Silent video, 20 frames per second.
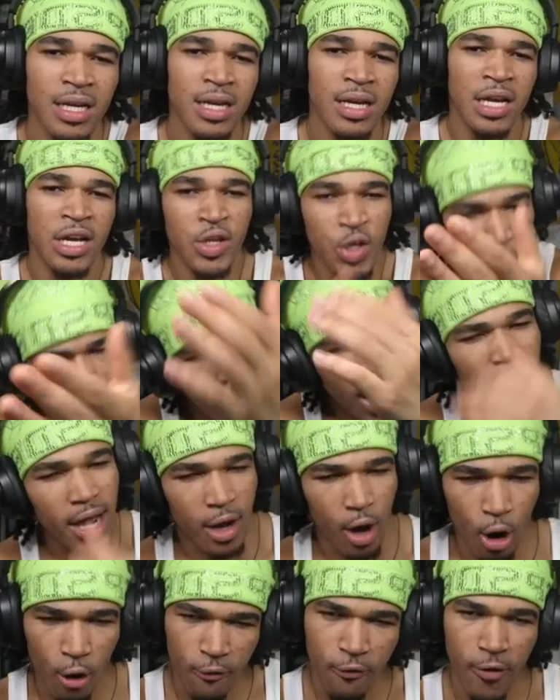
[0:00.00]
You had a
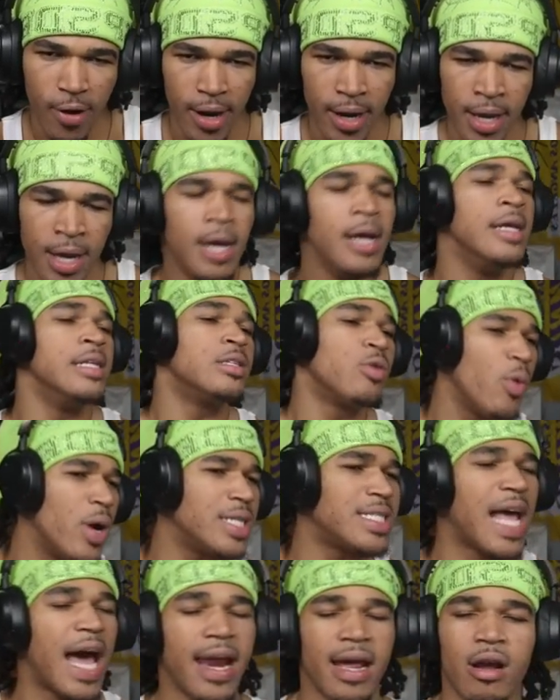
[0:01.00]
girlfriend. Twiz
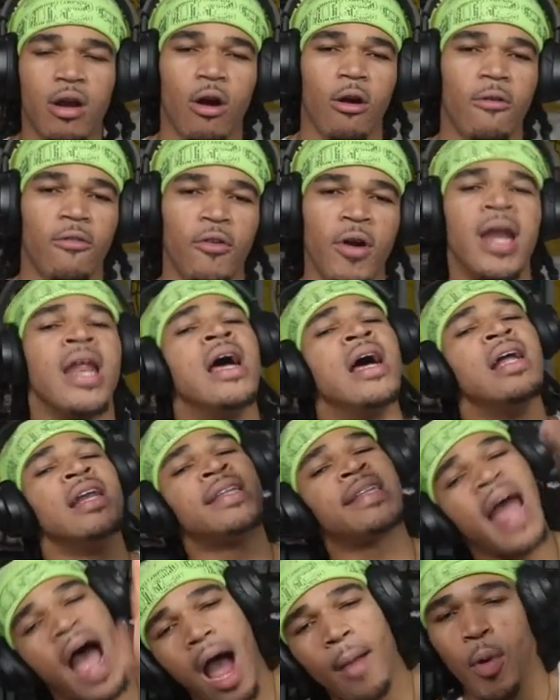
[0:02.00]
had a girlfriend.
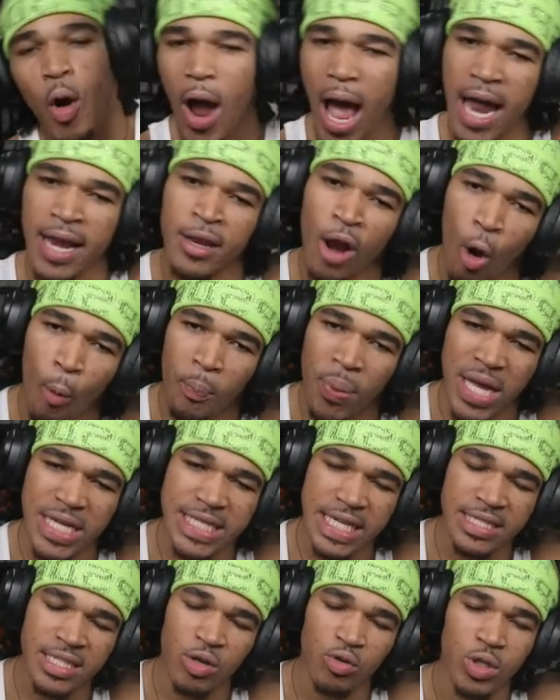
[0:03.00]
Double had no bitch
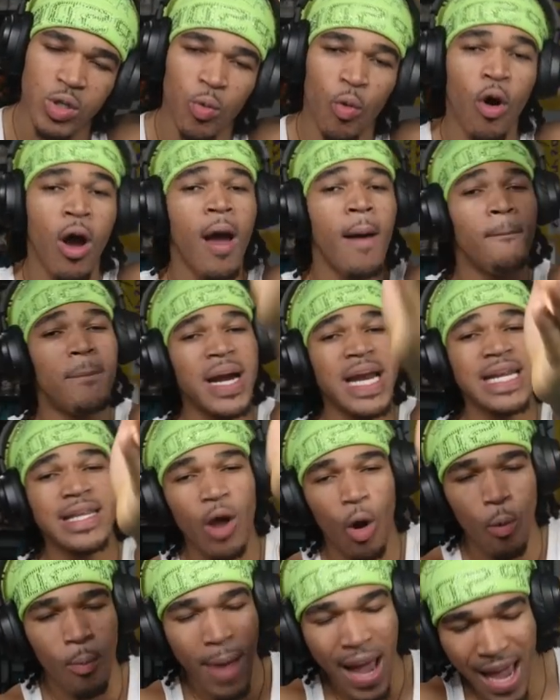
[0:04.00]
as usual. But it
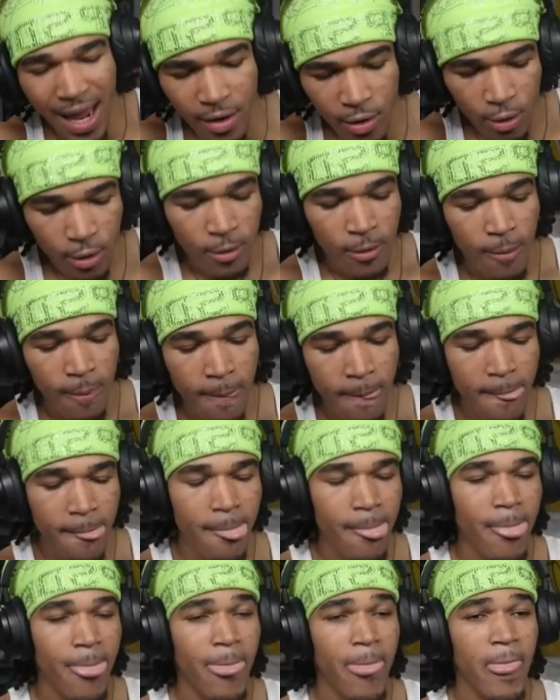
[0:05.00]
don't matter.
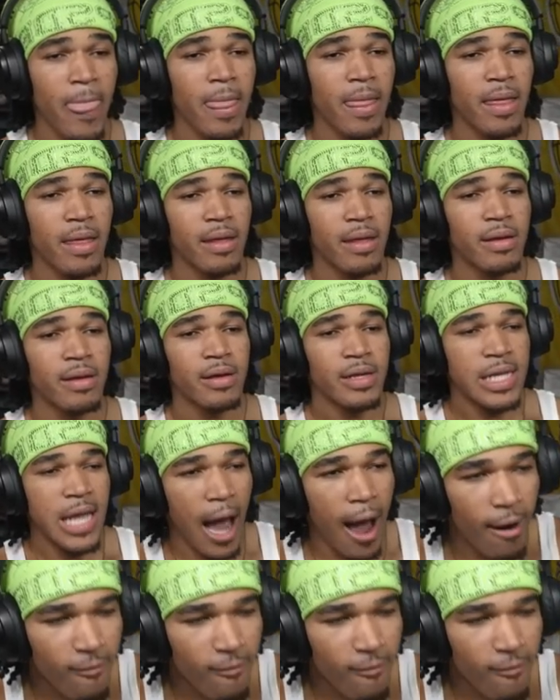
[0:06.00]
Y'all